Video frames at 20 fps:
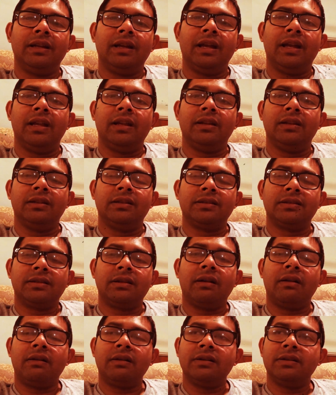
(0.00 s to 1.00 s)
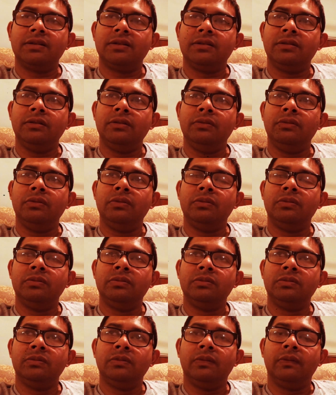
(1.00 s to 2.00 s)
and starts to
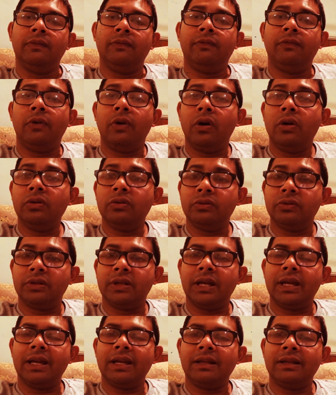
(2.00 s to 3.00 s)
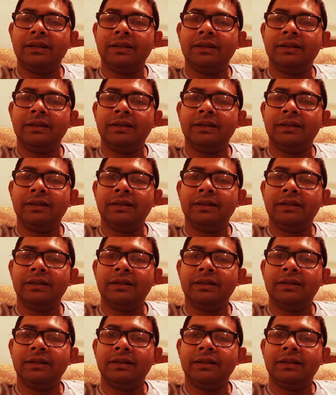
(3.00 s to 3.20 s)
follow that